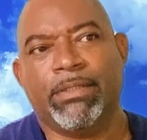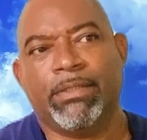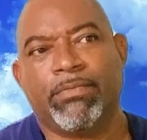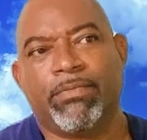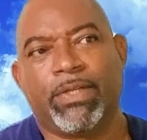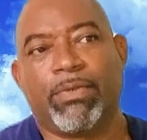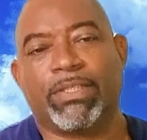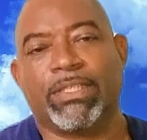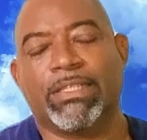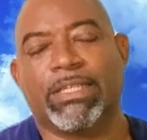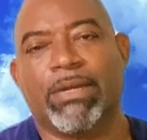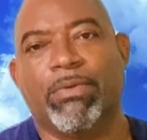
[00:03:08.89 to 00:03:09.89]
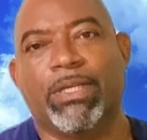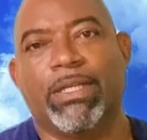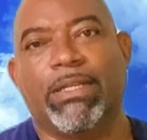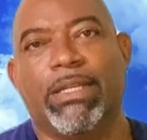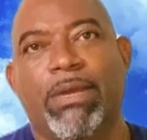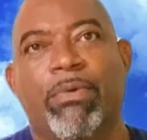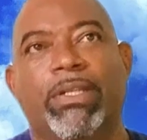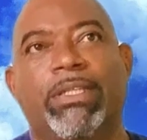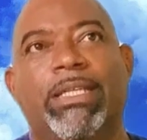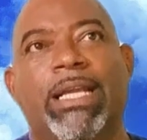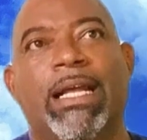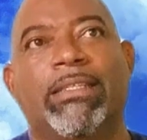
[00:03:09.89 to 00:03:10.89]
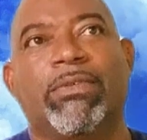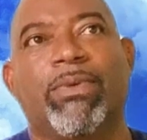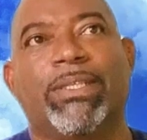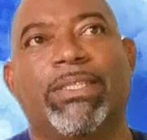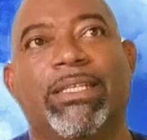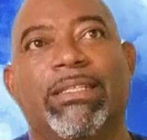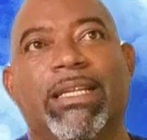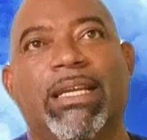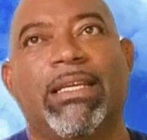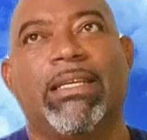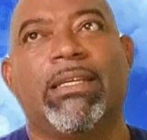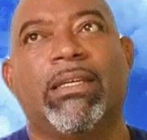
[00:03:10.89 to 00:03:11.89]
for the questions I wanted. They wanted to answer questions like,